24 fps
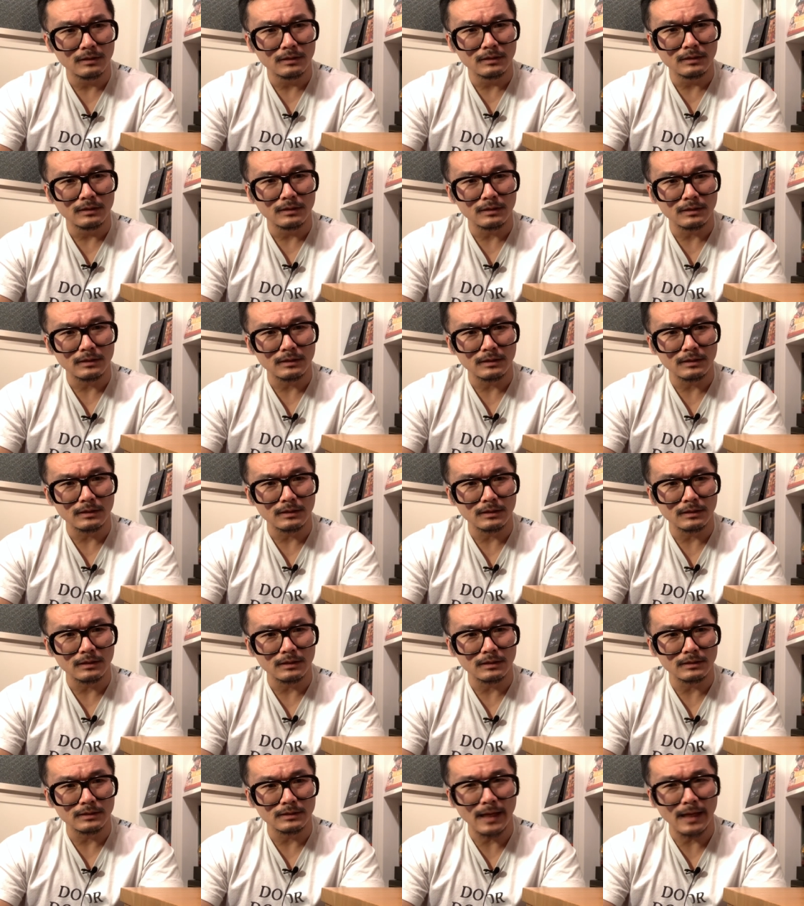
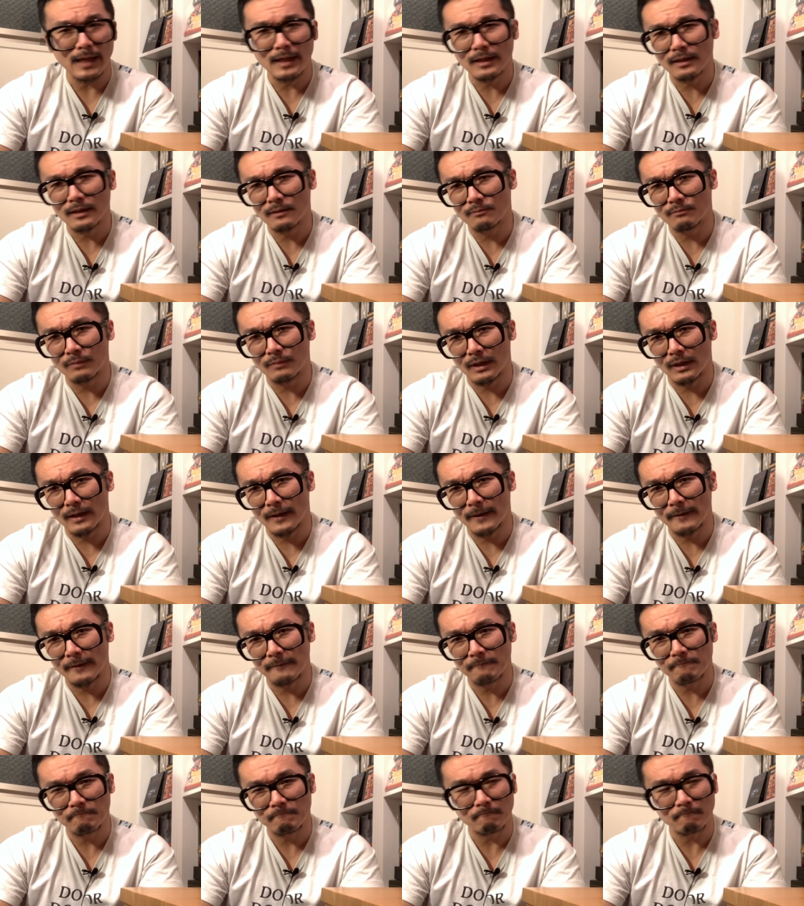uh, taken
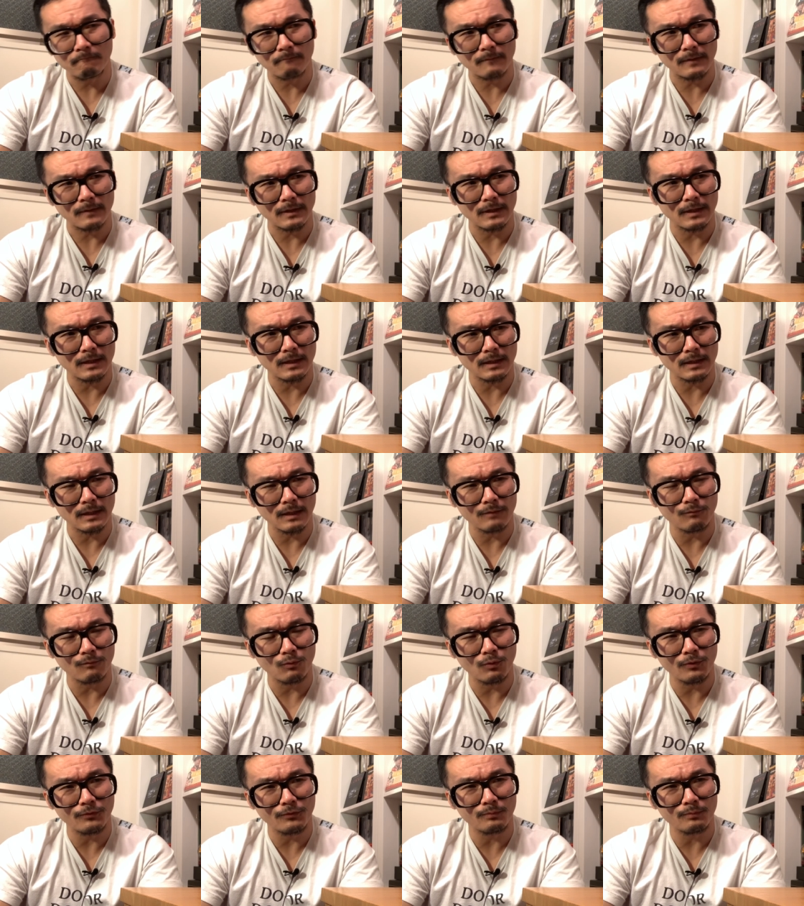by and I've
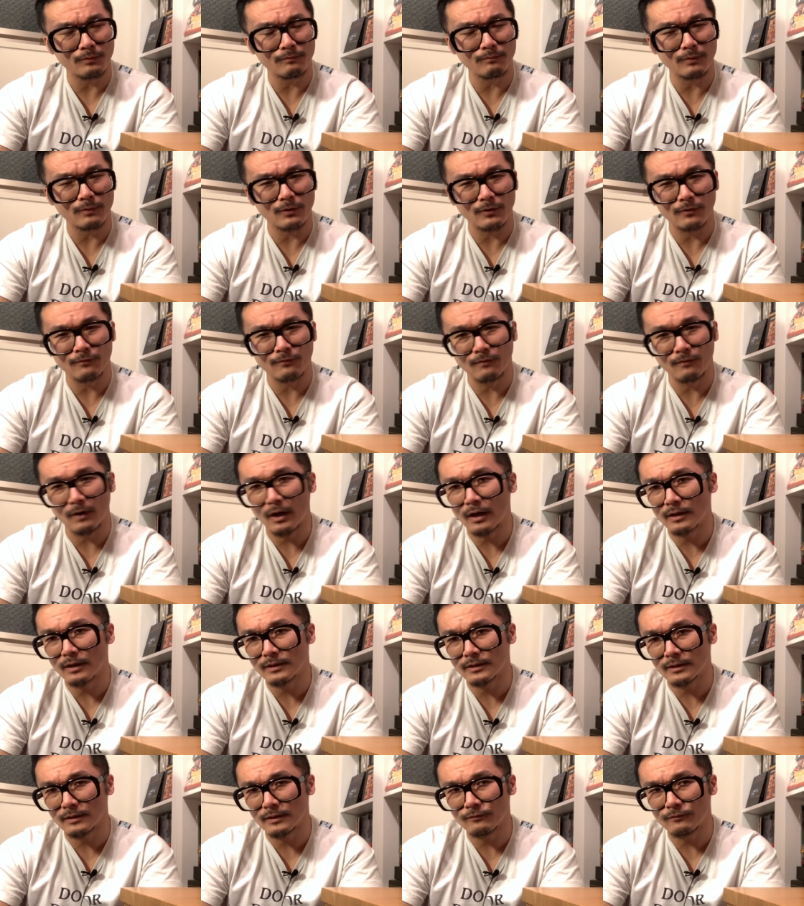always been very
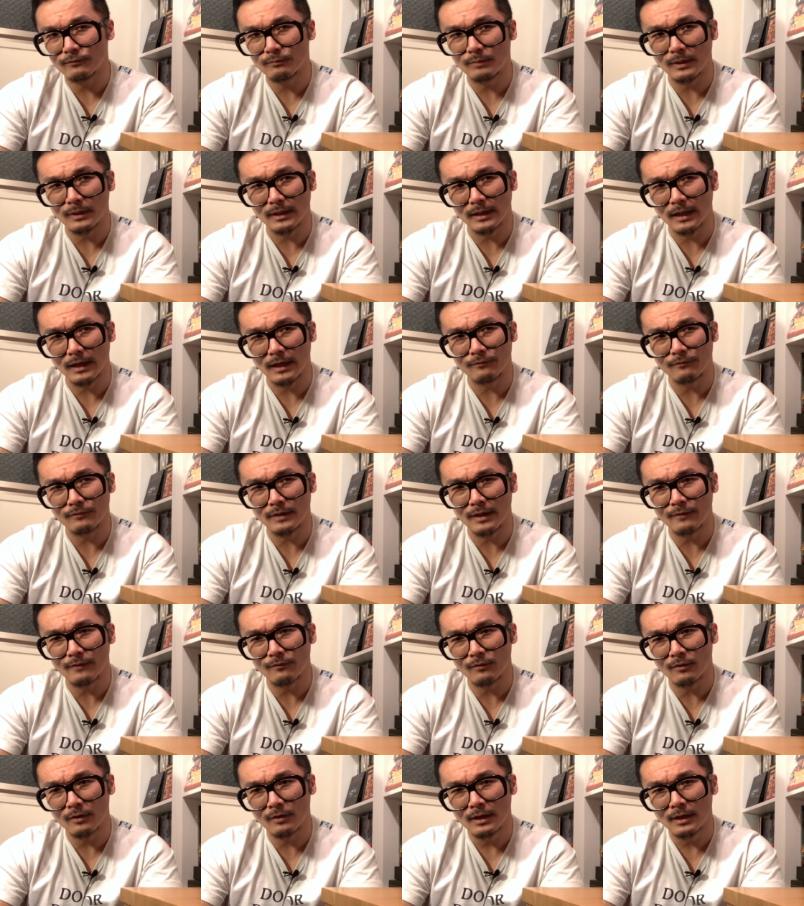fond of, but I have
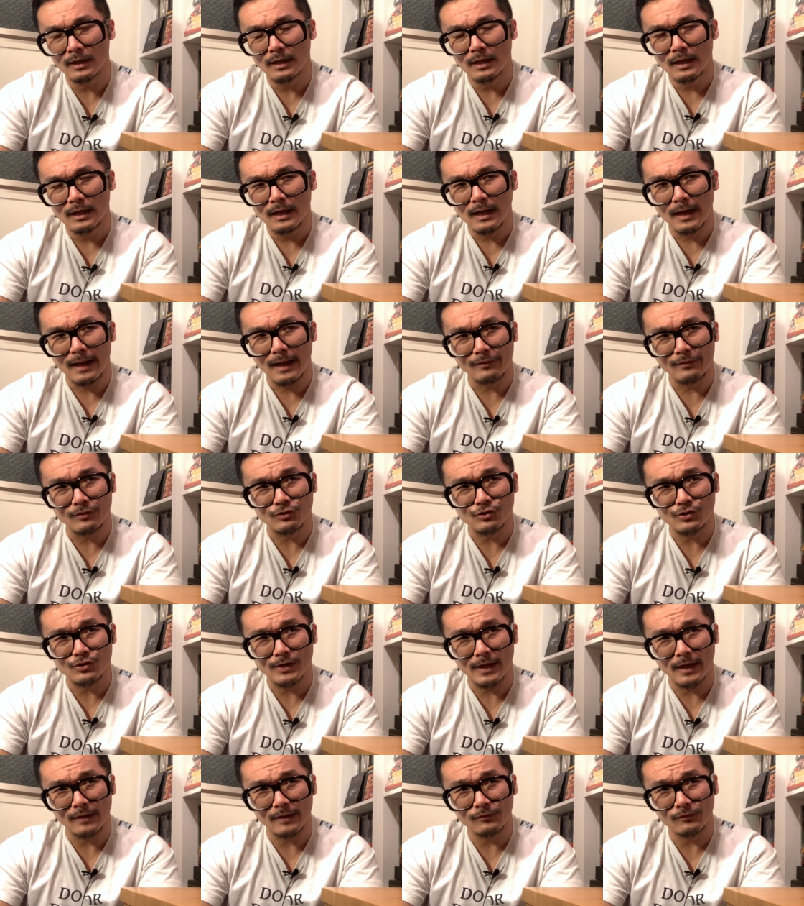never had the
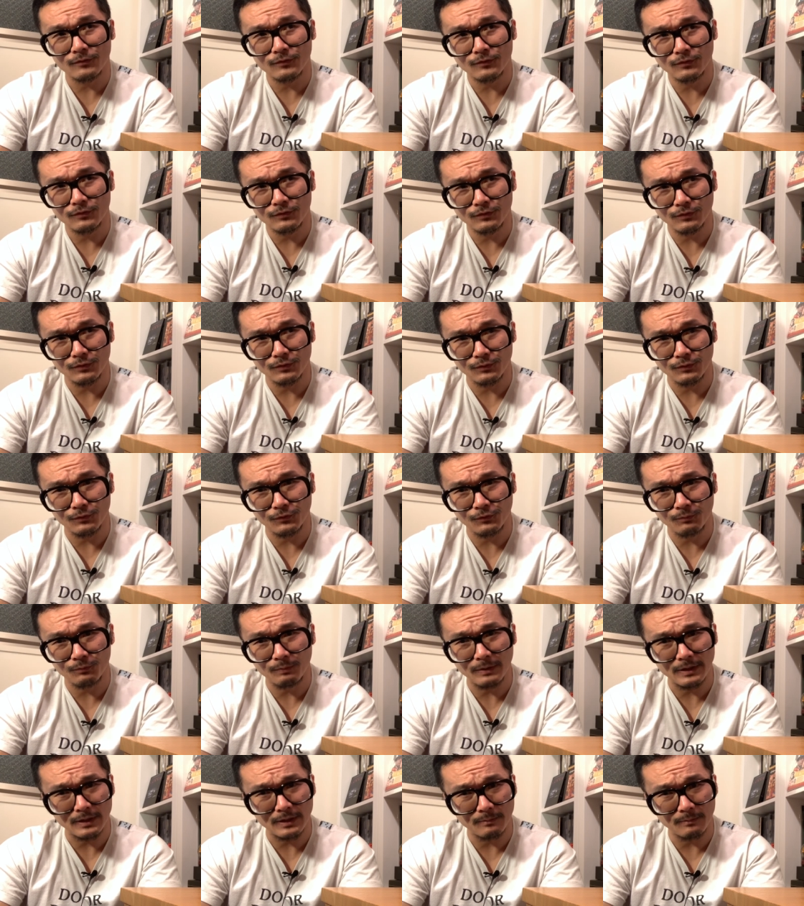chance to
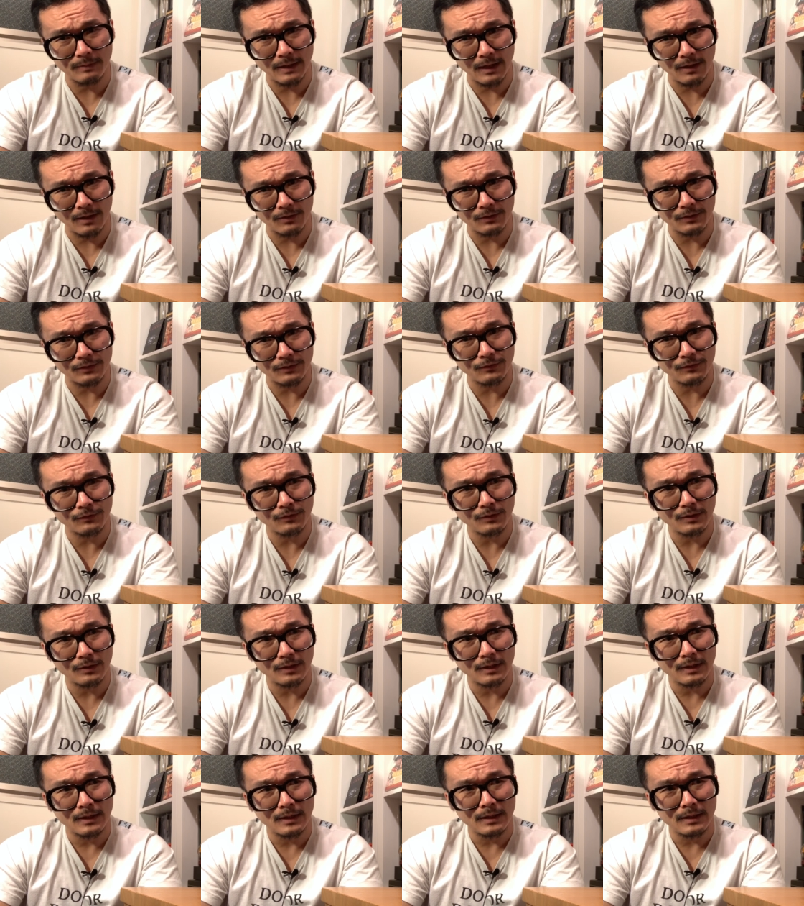speak about it
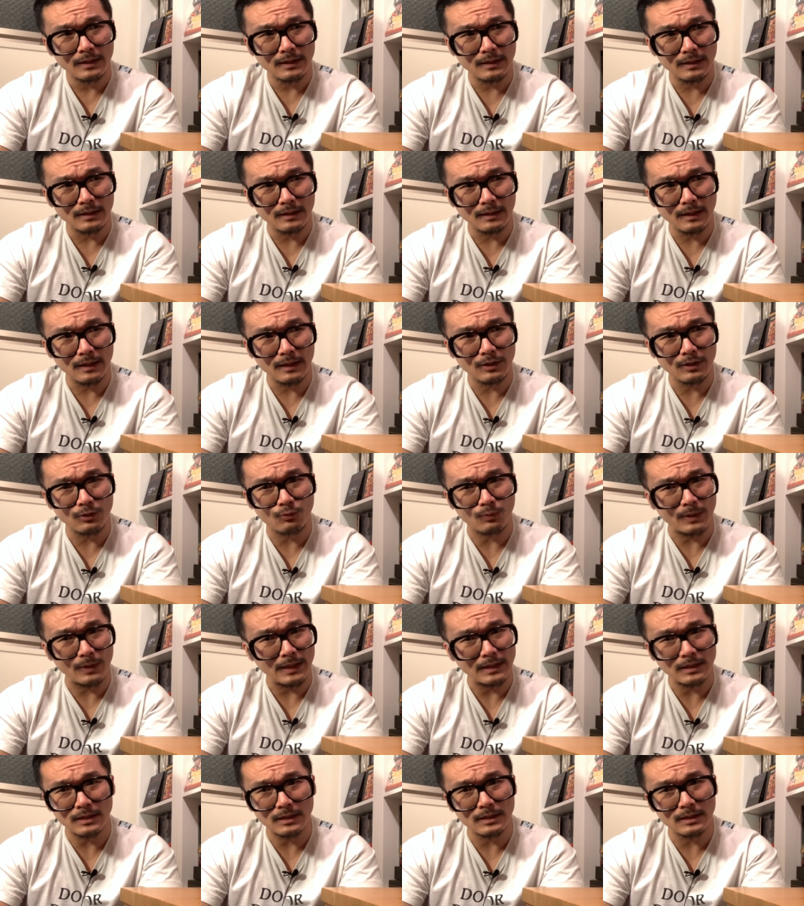in any
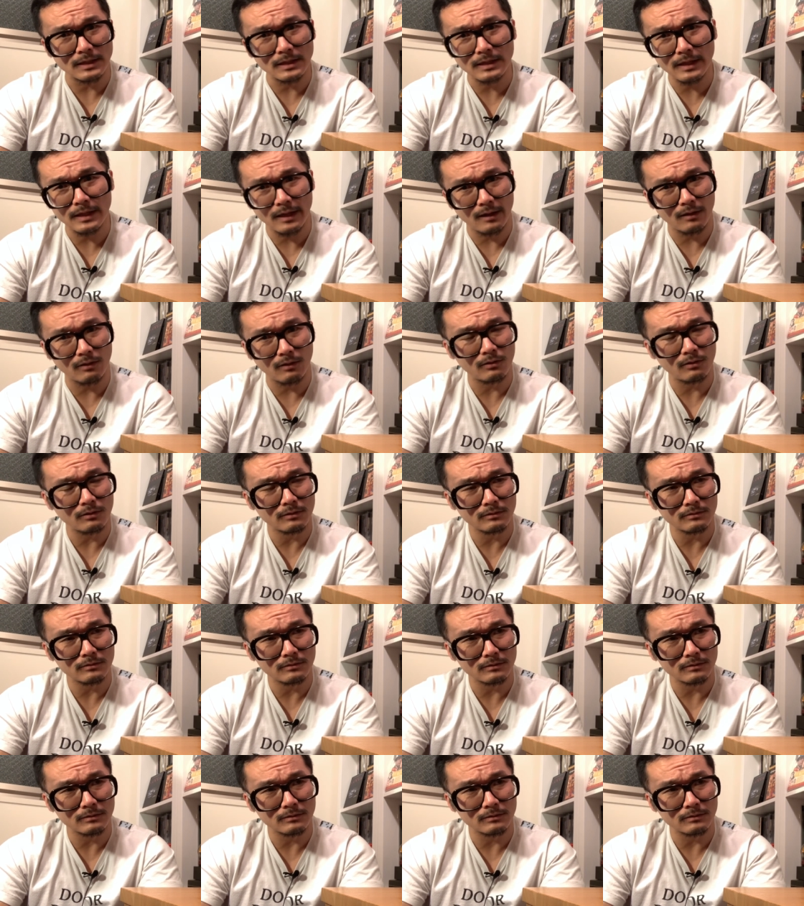great detail.